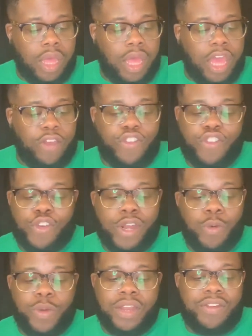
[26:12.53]
If
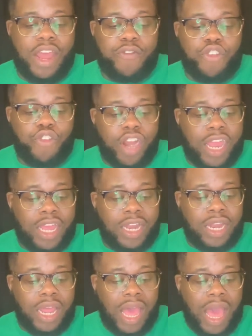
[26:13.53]
Shorty would have never
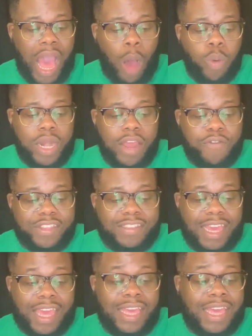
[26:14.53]
ran, I would never
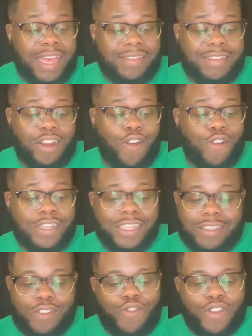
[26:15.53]
second guess long
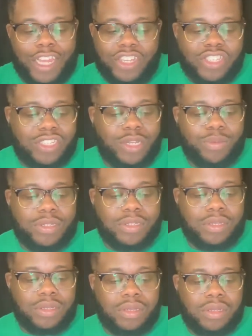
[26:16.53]
distance relationships.
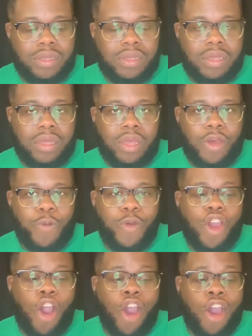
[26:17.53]

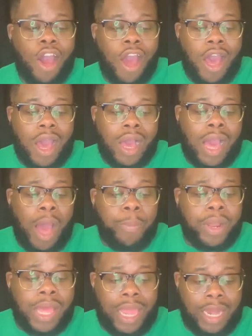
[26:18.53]
We are
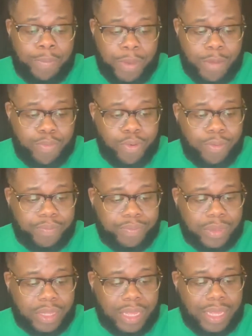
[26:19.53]
complicated people.
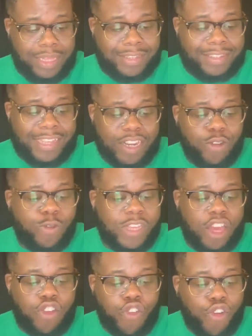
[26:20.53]
Signals
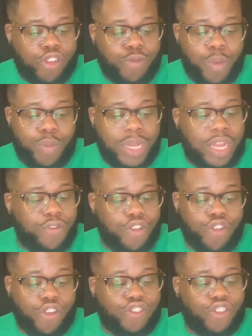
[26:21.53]
get crossed when we live
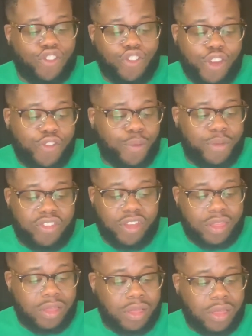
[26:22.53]
across the street from each other.